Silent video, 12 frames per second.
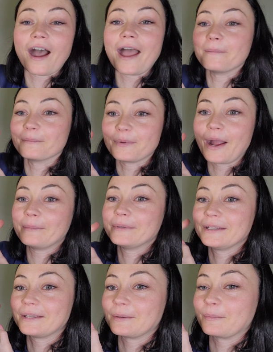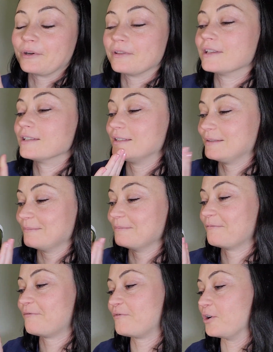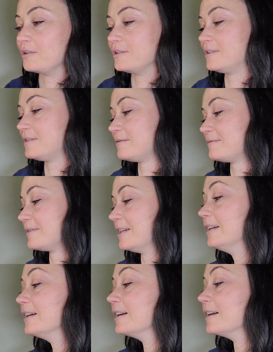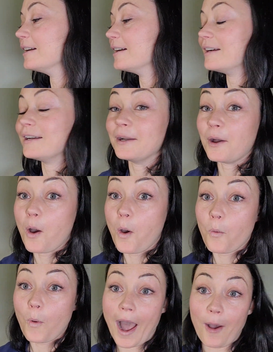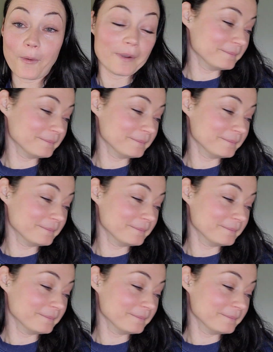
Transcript: I'm probably going to burn this first. Wow.